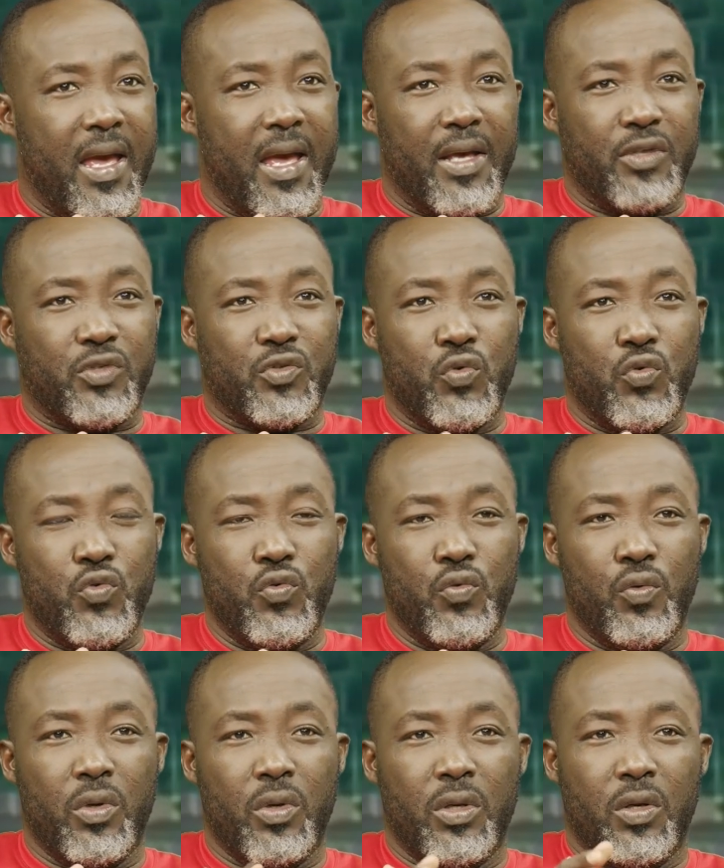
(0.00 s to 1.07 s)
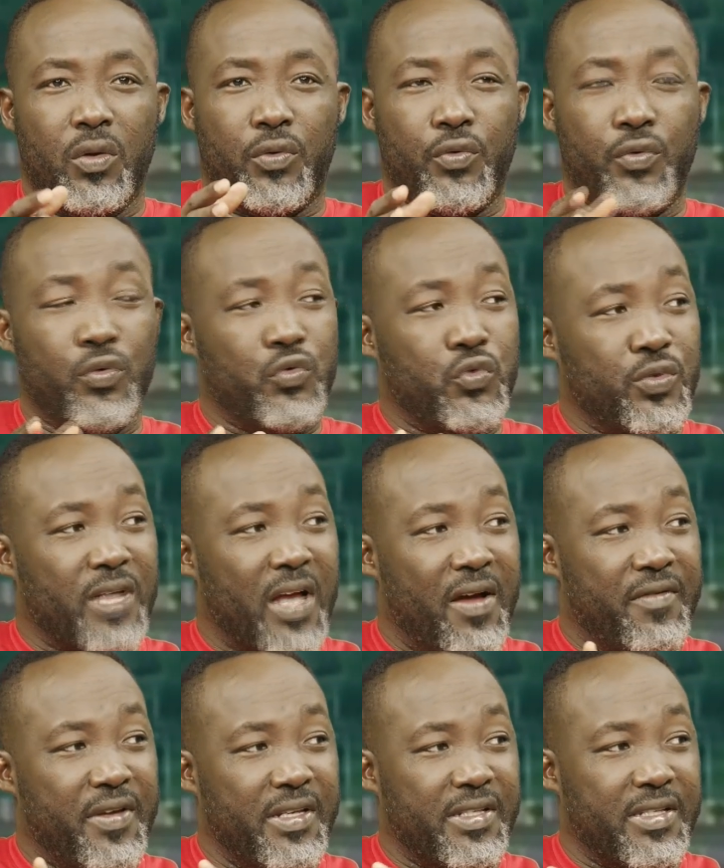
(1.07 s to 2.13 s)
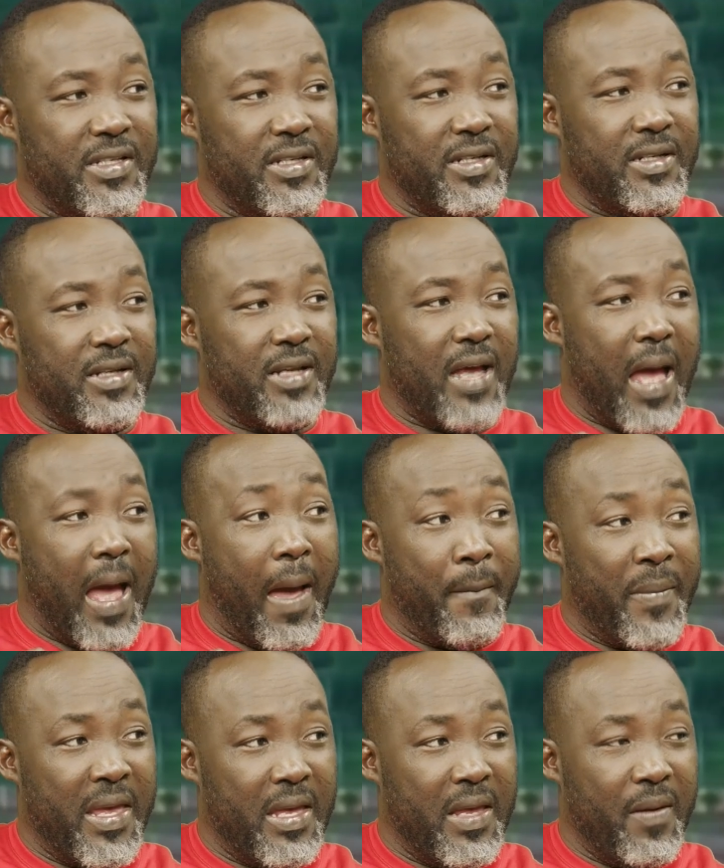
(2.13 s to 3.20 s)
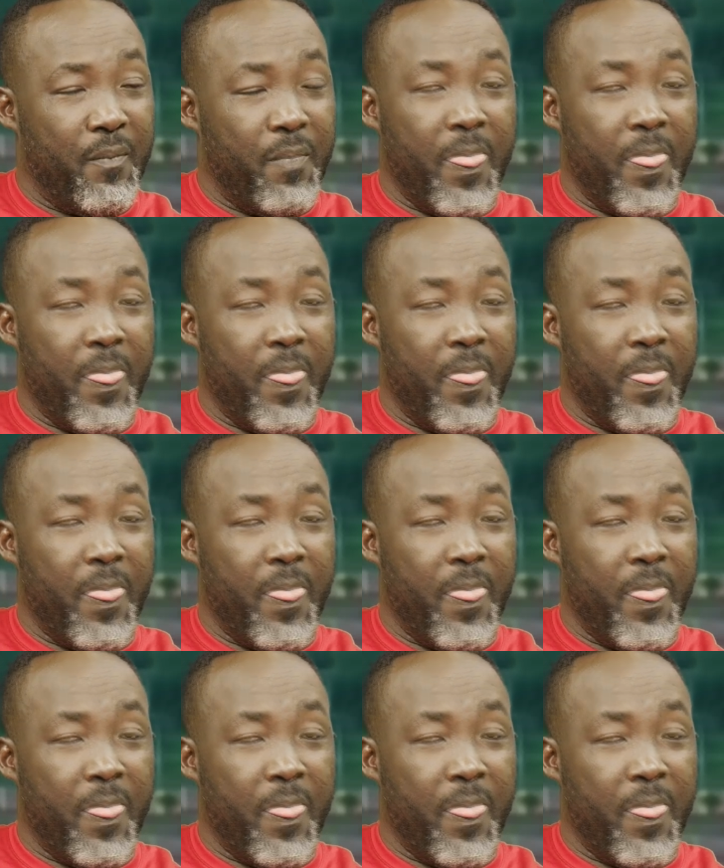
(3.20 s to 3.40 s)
school through to Salvation Army,